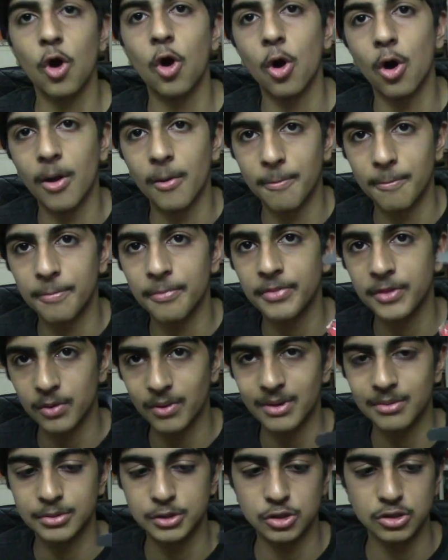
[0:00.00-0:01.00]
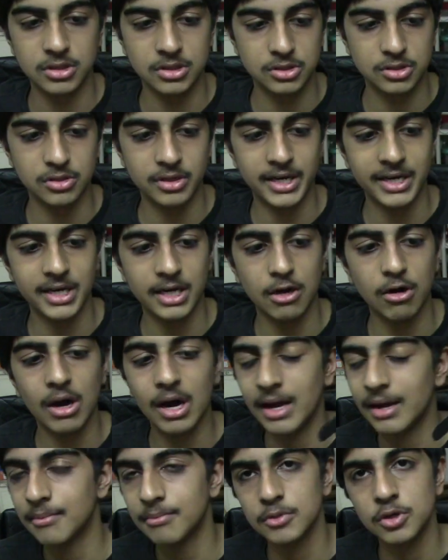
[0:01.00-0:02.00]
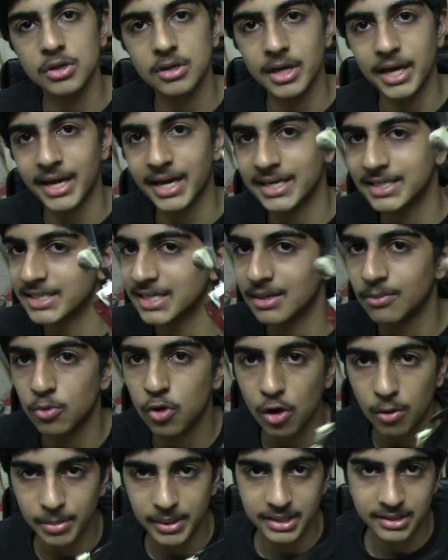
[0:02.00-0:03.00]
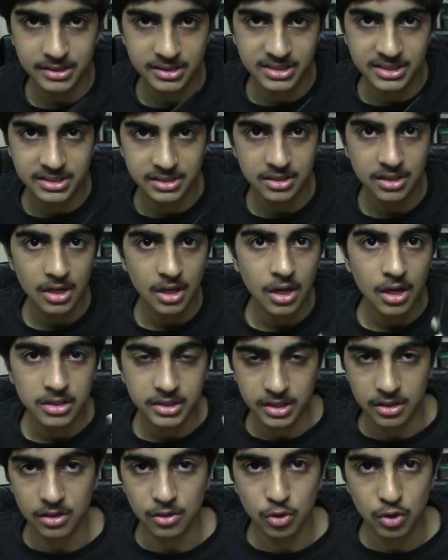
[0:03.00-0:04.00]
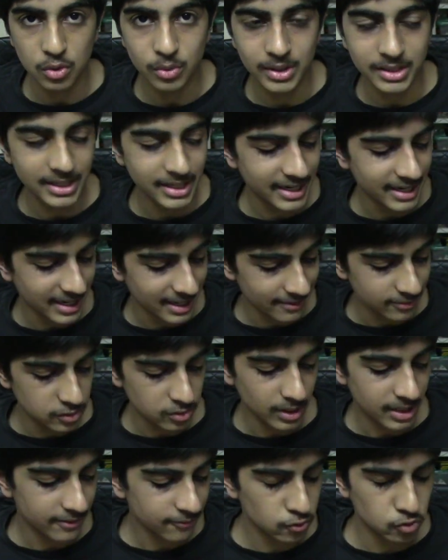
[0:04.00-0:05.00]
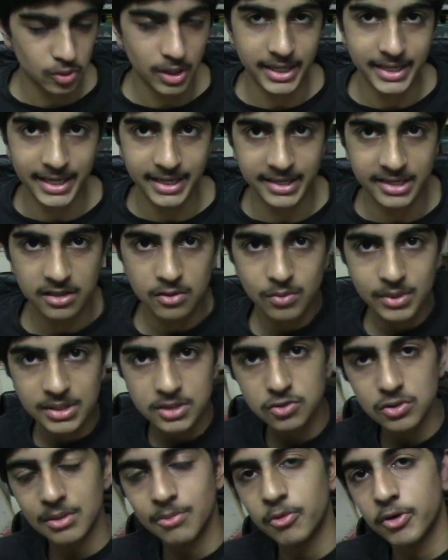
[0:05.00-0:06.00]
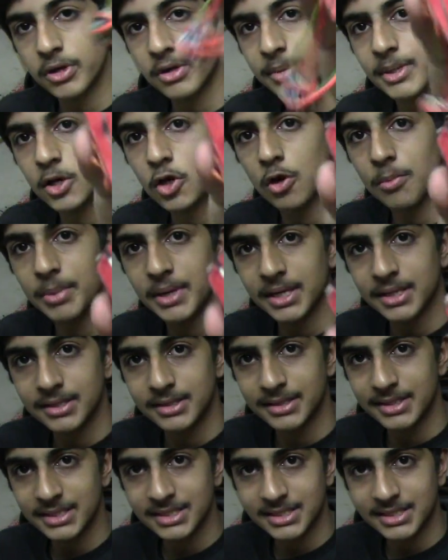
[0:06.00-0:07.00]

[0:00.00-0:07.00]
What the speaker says: on the web shooter. So right now like I said, I'm copying the old one that I have, so I have two identical ones. So I'm going to be copying this